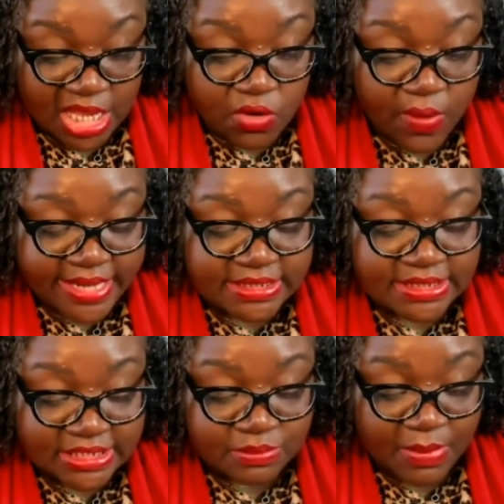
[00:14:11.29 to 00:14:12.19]

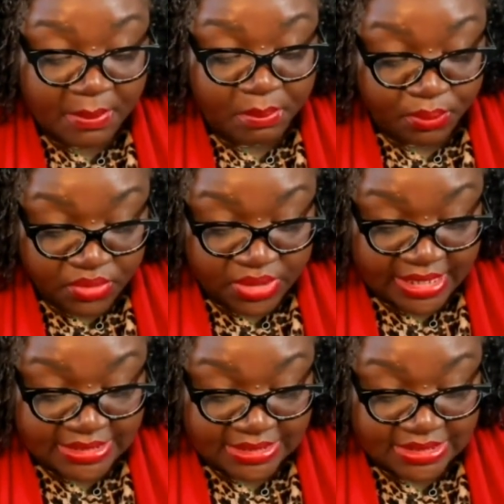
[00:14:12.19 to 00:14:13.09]
Crisis is my
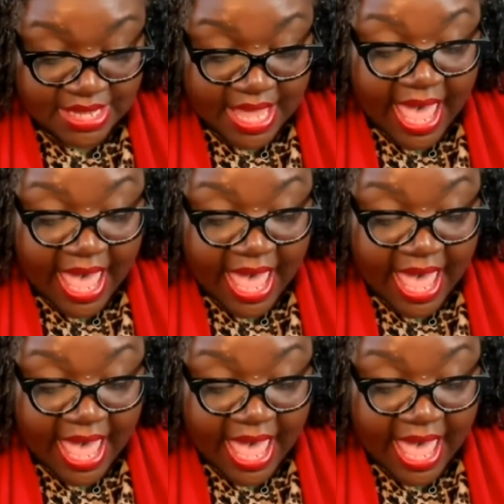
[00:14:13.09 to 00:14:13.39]
brilliance.